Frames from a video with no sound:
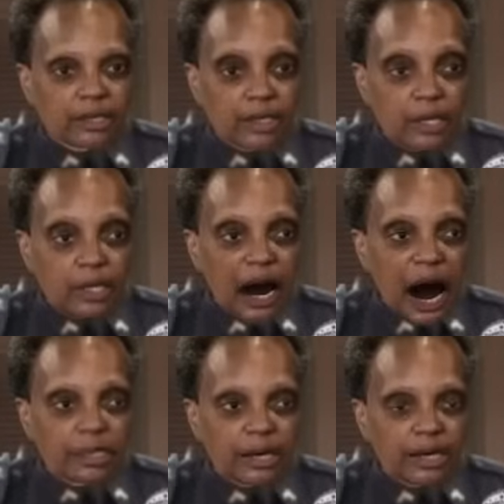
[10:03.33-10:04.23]

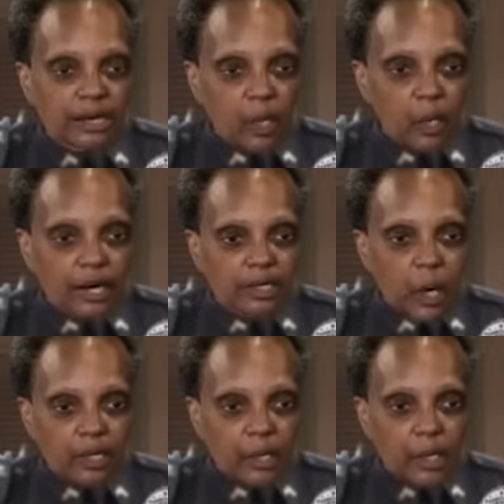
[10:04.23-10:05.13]
Sorry, we didn't know
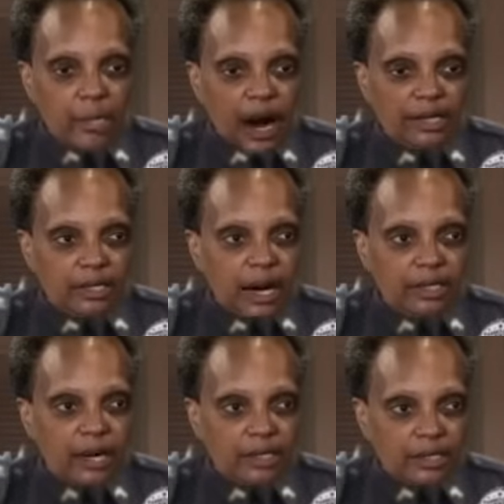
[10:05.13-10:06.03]
you were
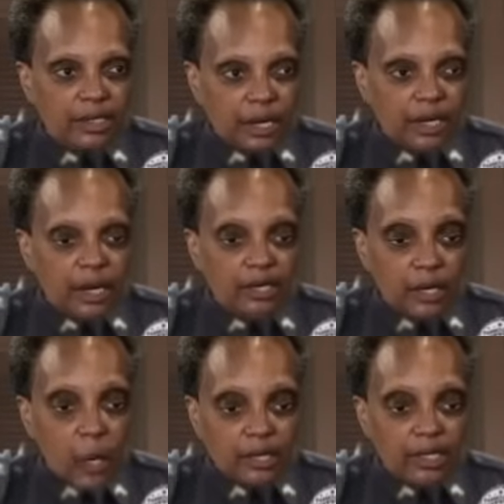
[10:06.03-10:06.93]
politicians. Enjoy
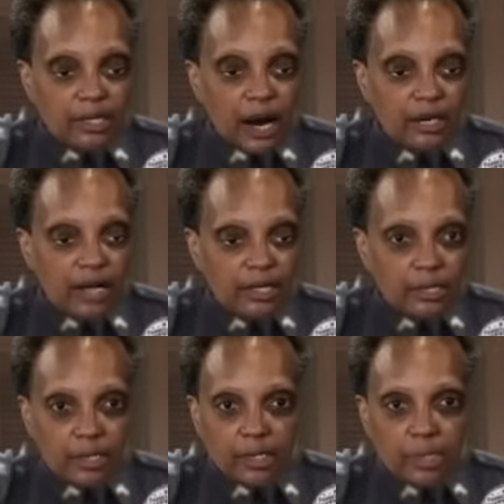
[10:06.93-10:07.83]
your dinner.
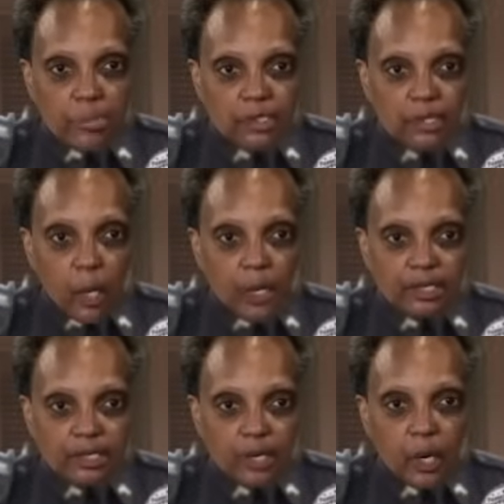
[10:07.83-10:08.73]
But the rest of
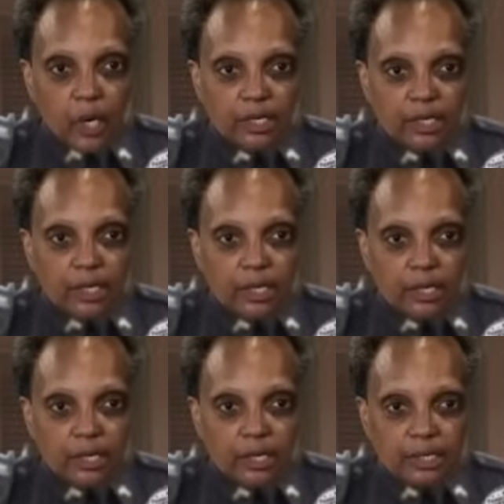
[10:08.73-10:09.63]
yous,
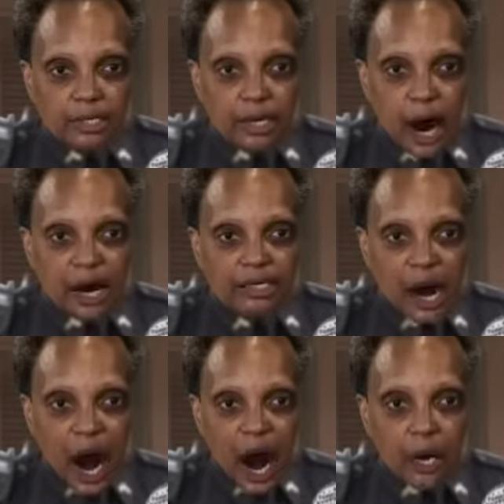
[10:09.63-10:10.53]
stay in your
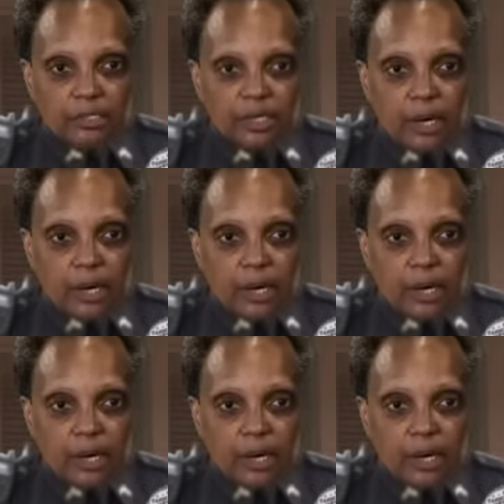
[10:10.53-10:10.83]
house.